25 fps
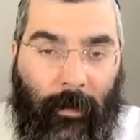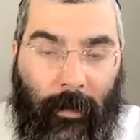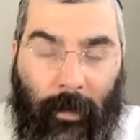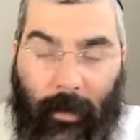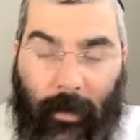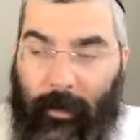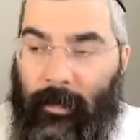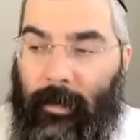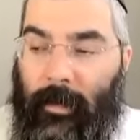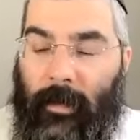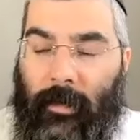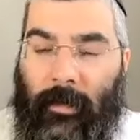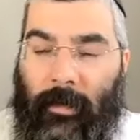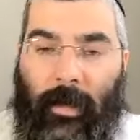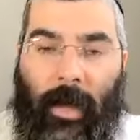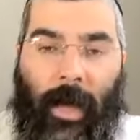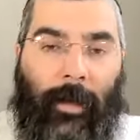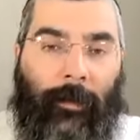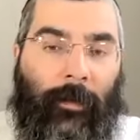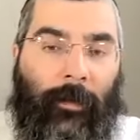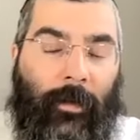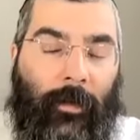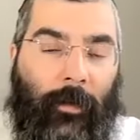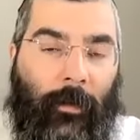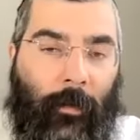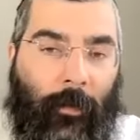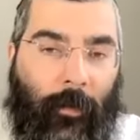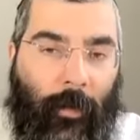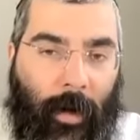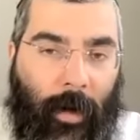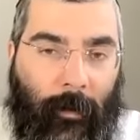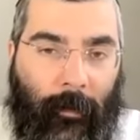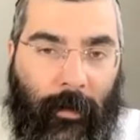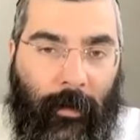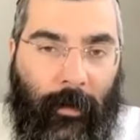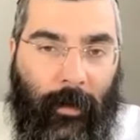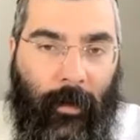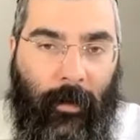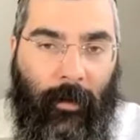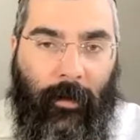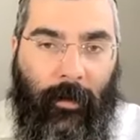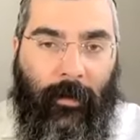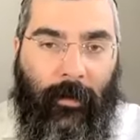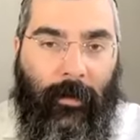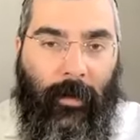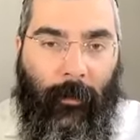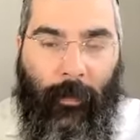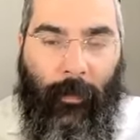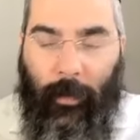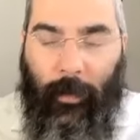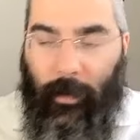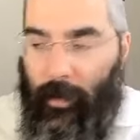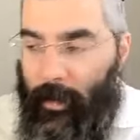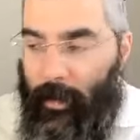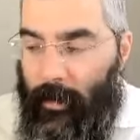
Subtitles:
there's an aspect of your family that you're separate,